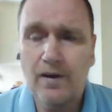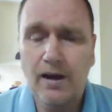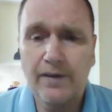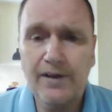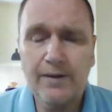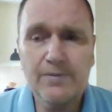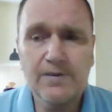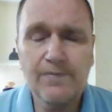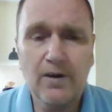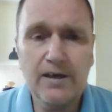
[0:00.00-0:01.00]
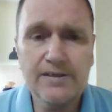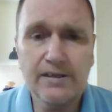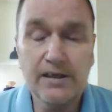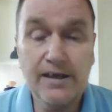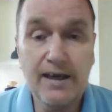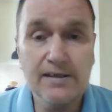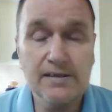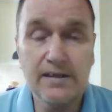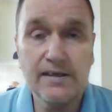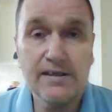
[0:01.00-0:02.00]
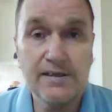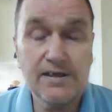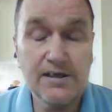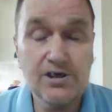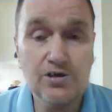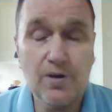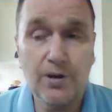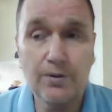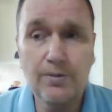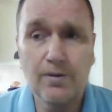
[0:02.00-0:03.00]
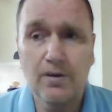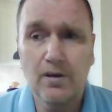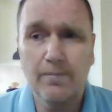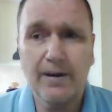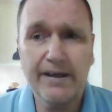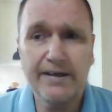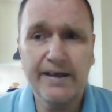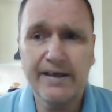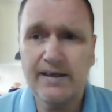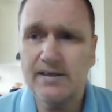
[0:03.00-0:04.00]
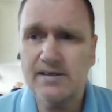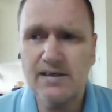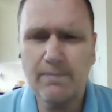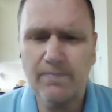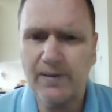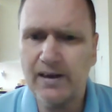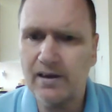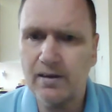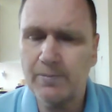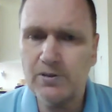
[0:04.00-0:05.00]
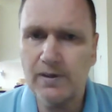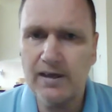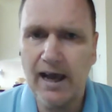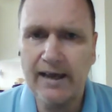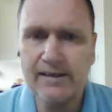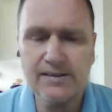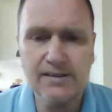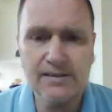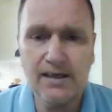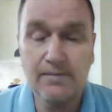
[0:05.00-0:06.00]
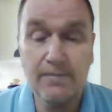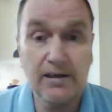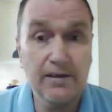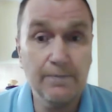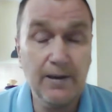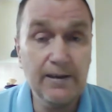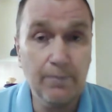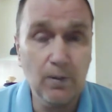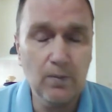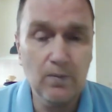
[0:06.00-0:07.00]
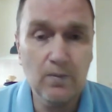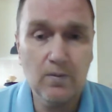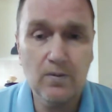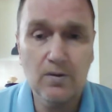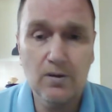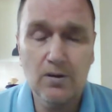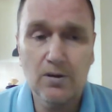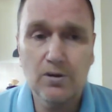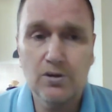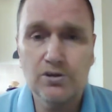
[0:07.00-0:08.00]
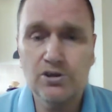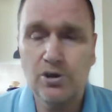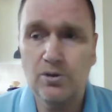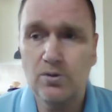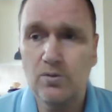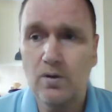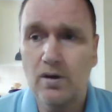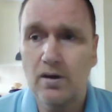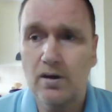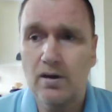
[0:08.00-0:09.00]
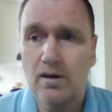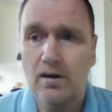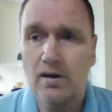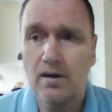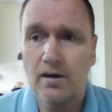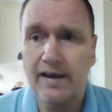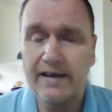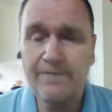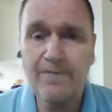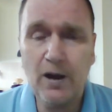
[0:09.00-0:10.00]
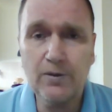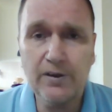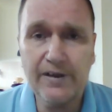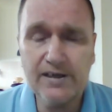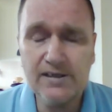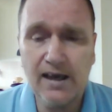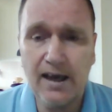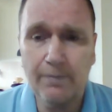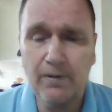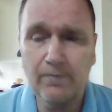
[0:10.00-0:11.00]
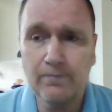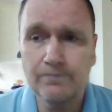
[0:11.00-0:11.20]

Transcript: And they was advising that, yes, this is true, but it needs something between 8 and 10 million people to invoke this to happen.